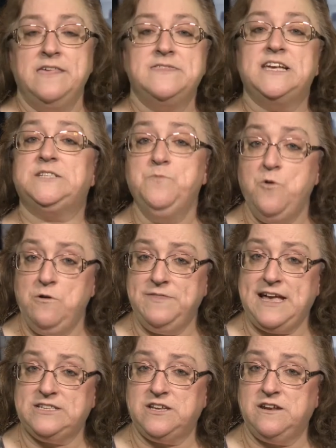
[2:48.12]
There's more on
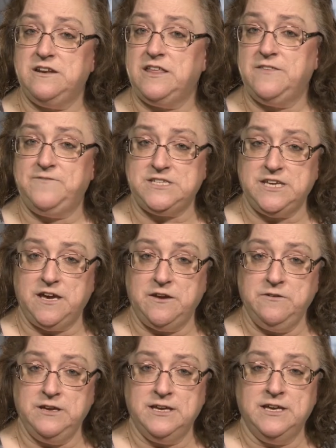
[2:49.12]
that on another
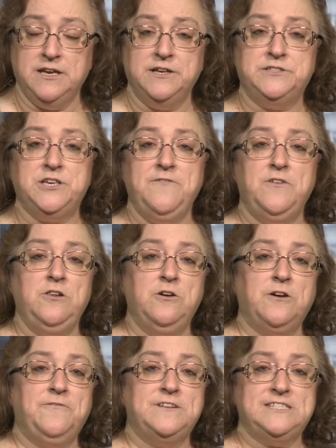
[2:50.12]
video, so if you
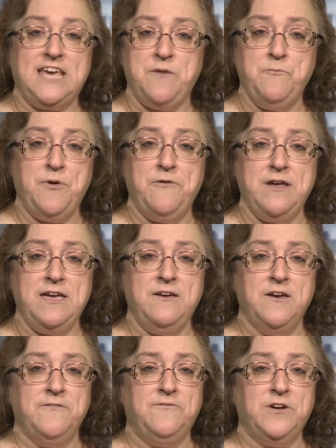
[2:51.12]
look for
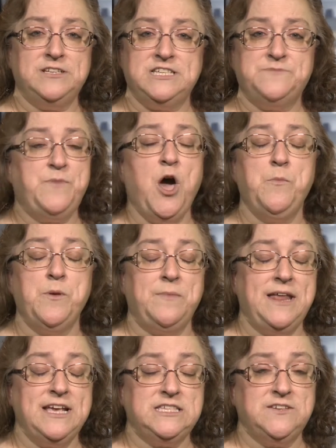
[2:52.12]
temporary versus permanent
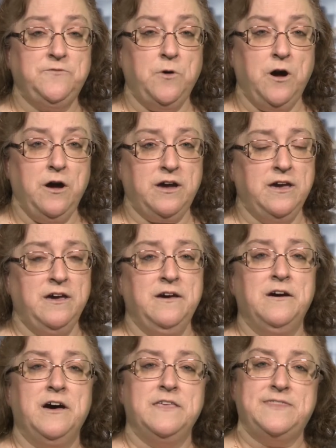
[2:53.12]
place of work,
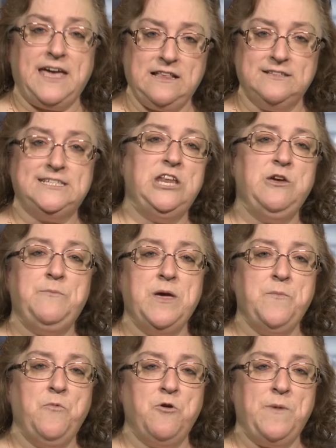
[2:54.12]
that'll tell you a
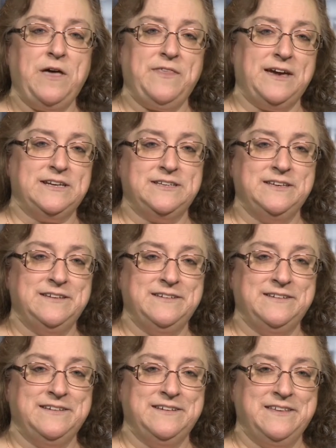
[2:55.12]
bit more about that.
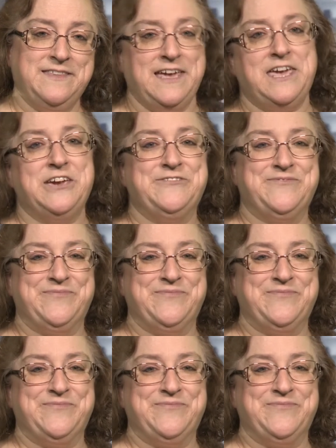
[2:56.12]
Thank you.